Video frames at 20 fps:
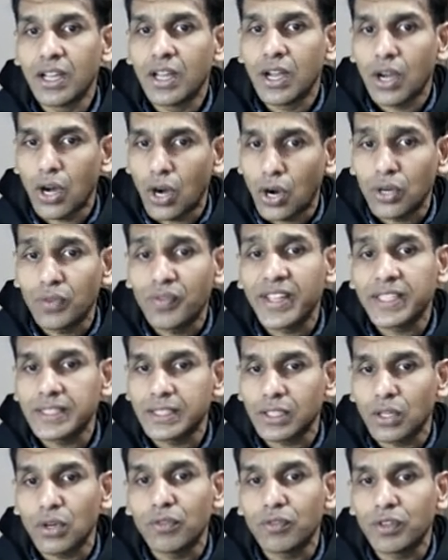Always
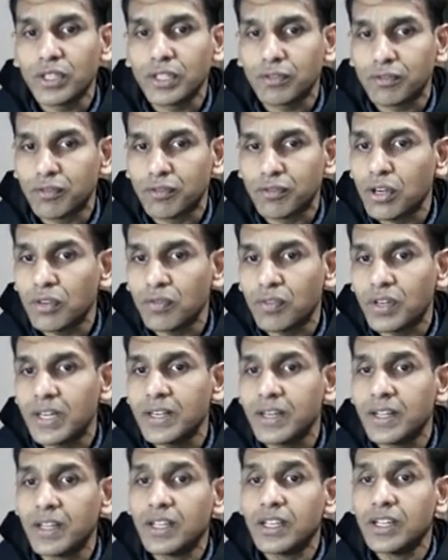go for the full
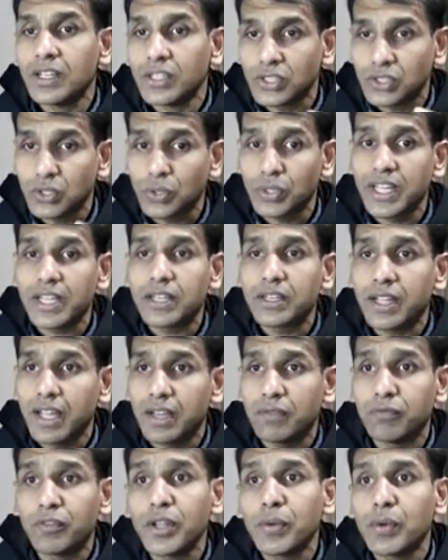word so that
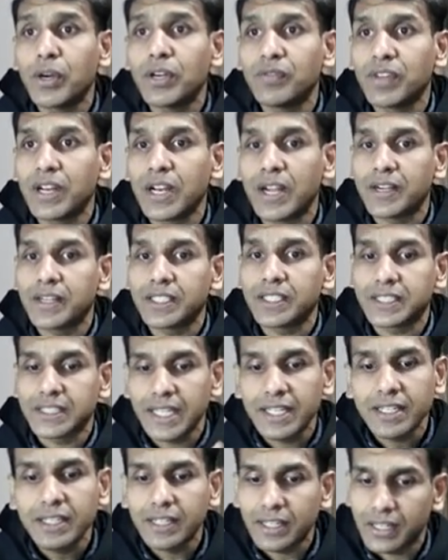everyone will
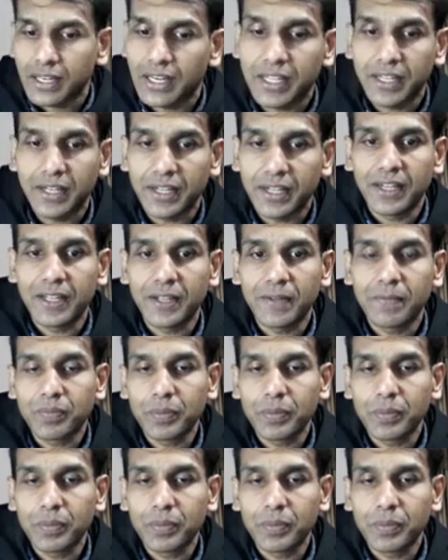understand clearly.